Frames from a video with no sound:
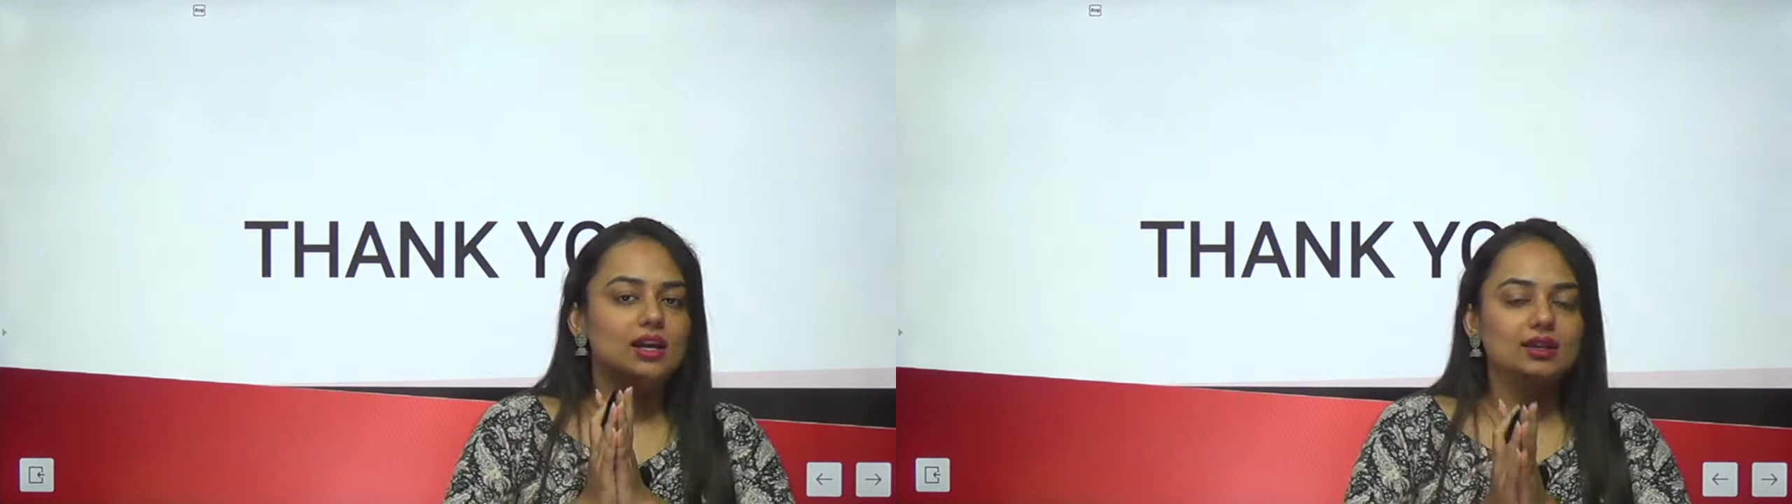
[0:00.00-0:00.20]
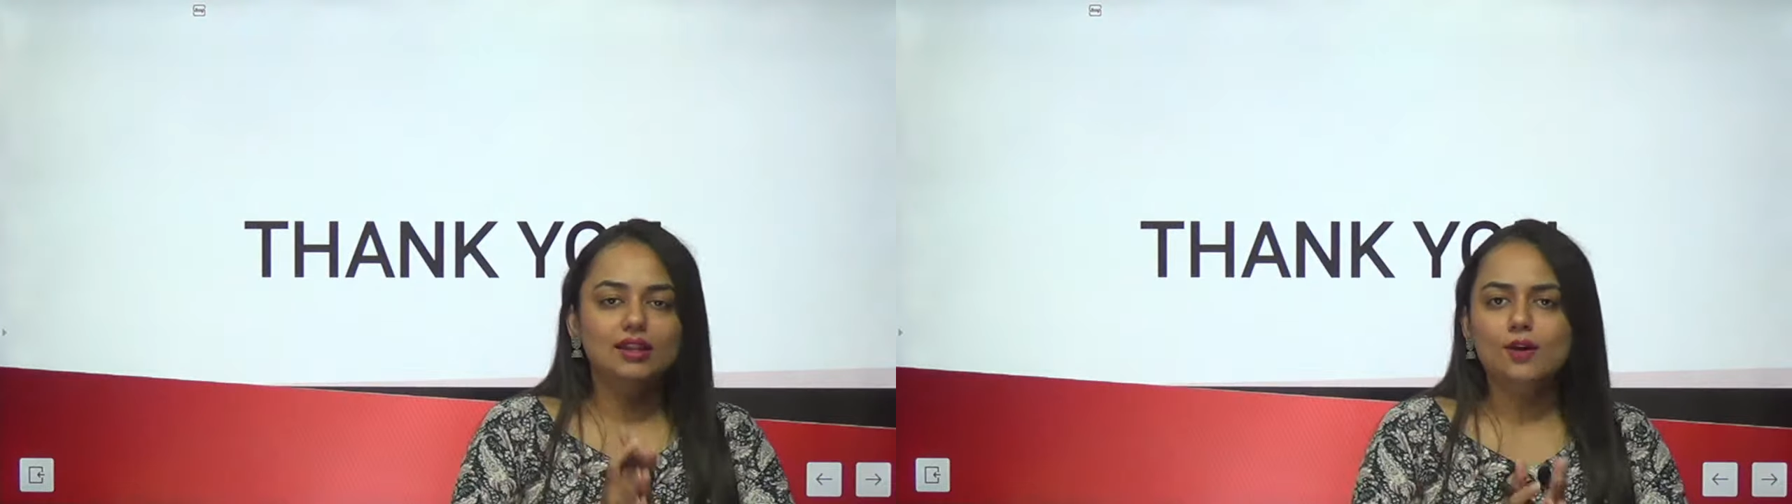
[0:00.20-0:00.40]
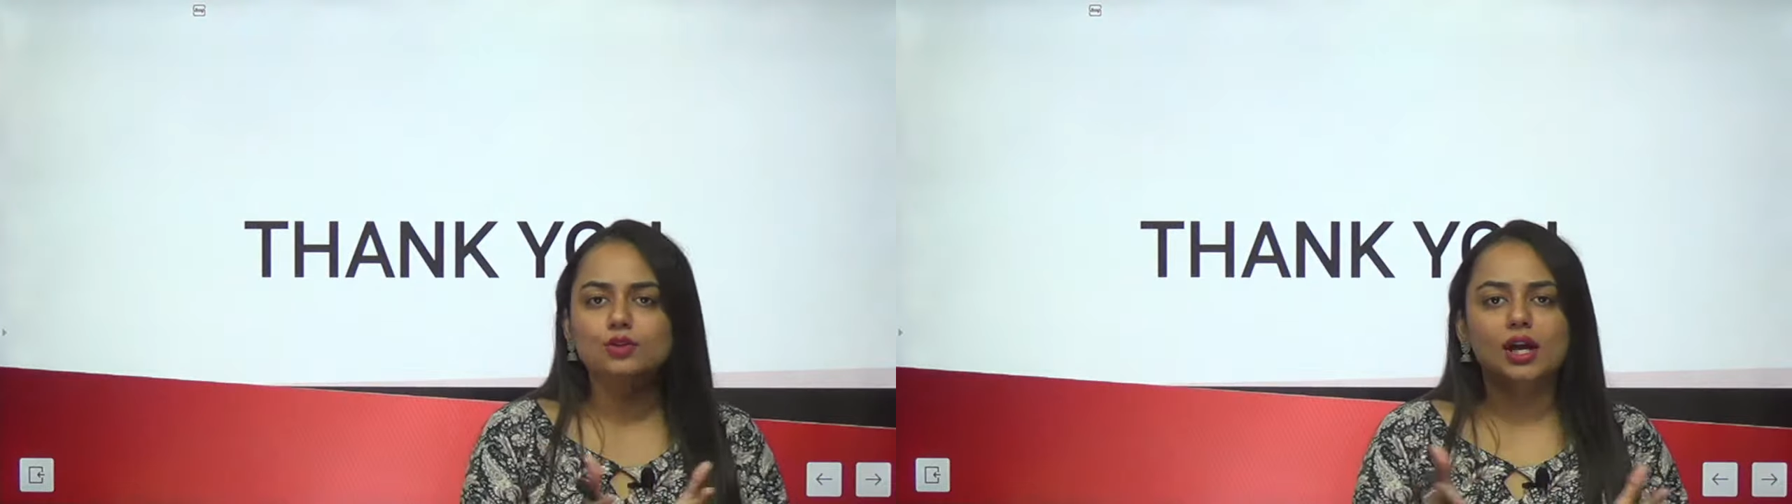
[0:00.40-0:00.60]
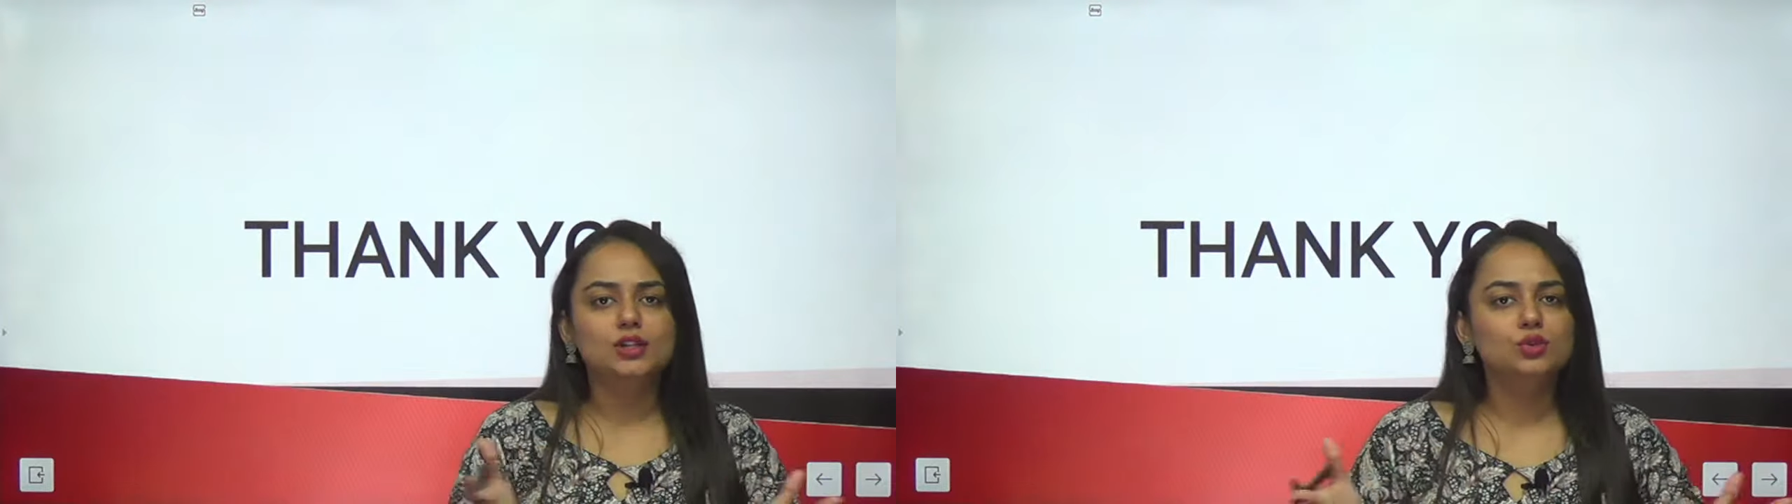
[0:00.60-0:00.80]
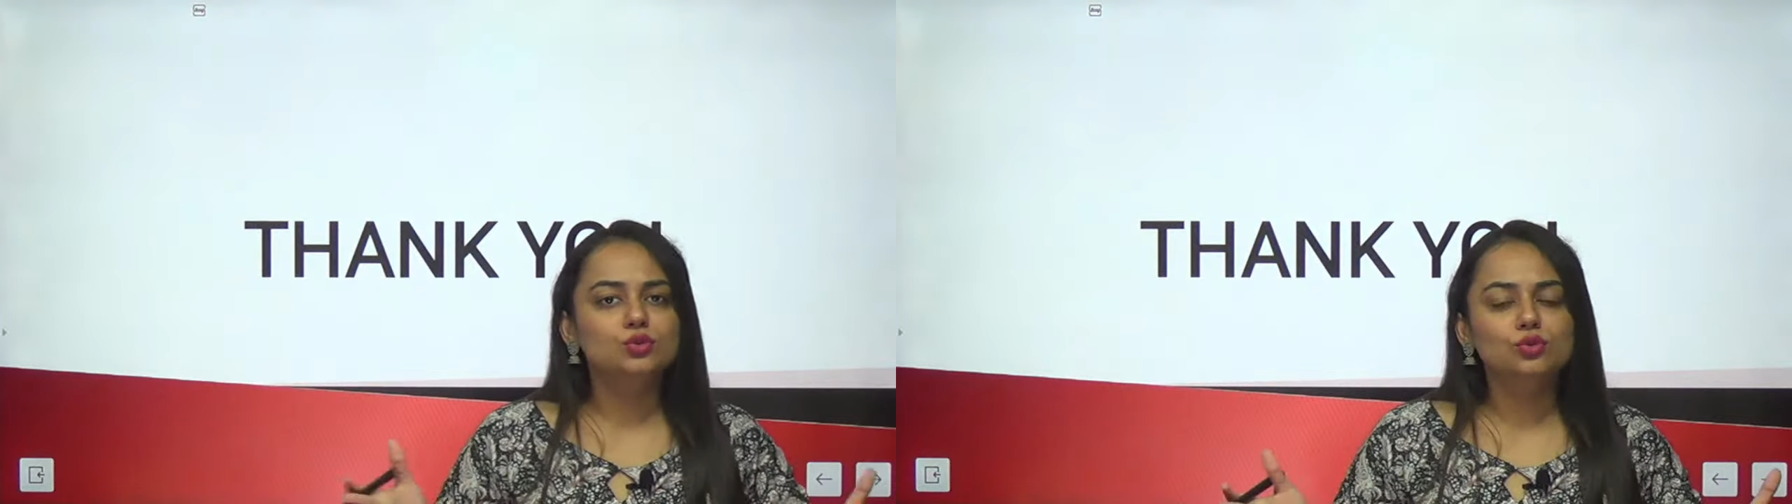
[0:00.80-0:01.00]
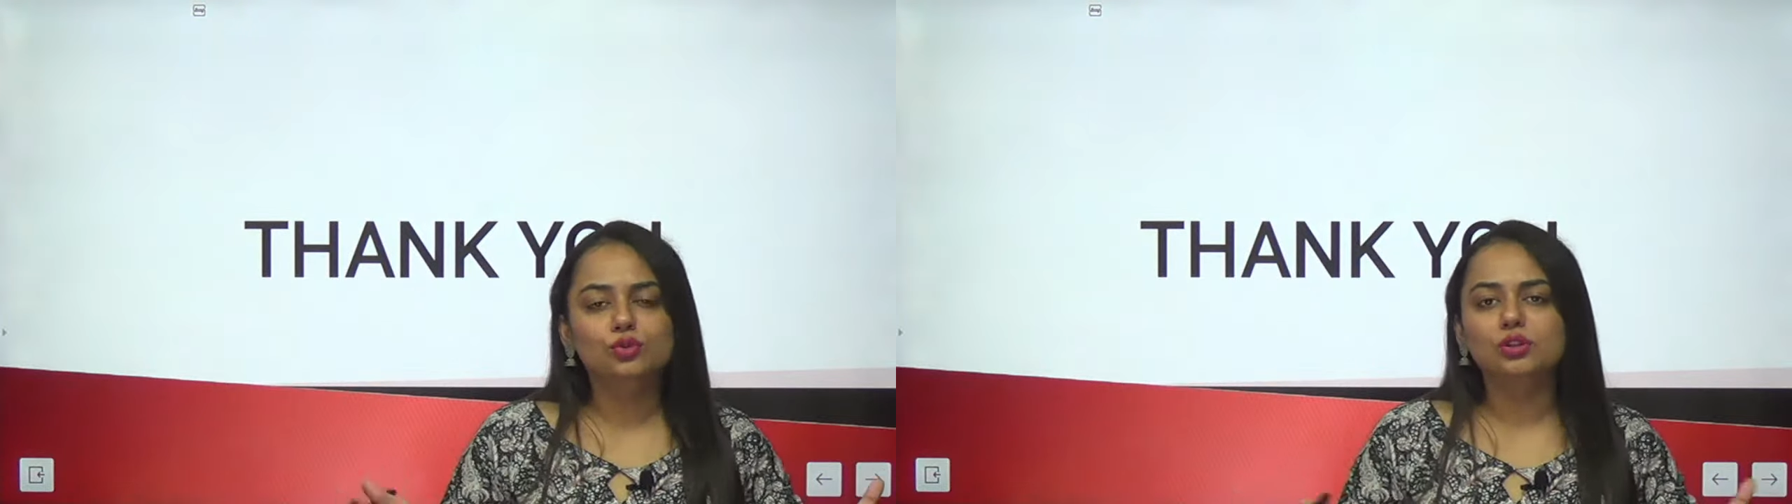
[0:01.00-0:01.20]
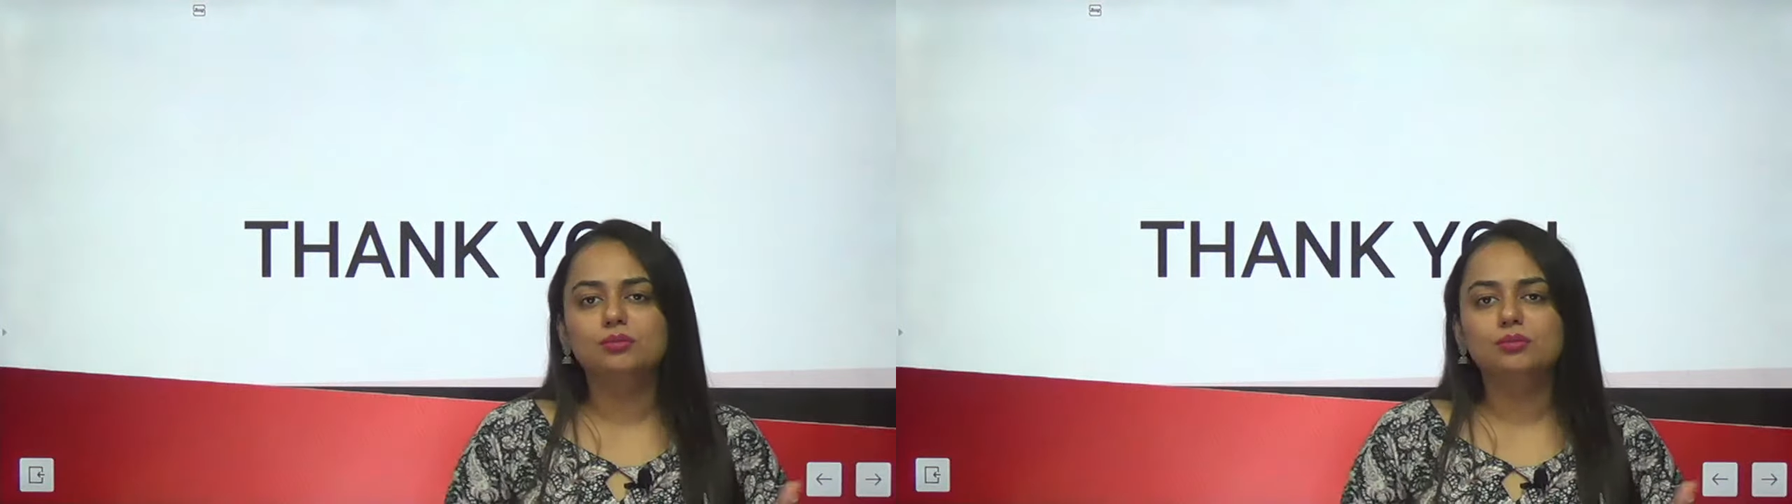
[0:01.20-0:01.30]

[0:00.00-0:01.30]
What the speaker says: Now that you know the